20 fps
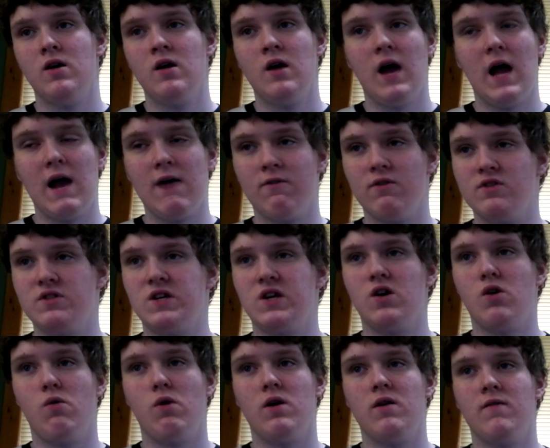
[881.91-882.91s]
every single
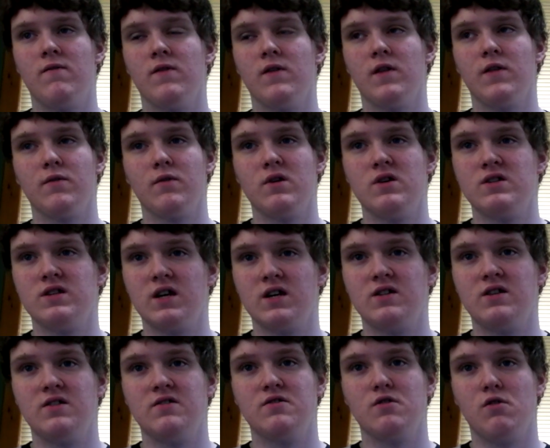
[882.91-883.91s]
one for the
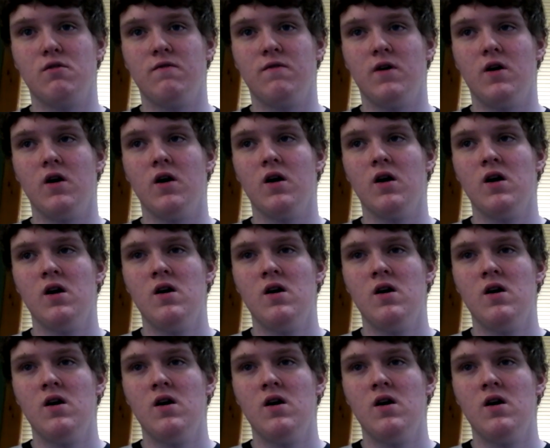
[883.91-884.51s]
360 so far.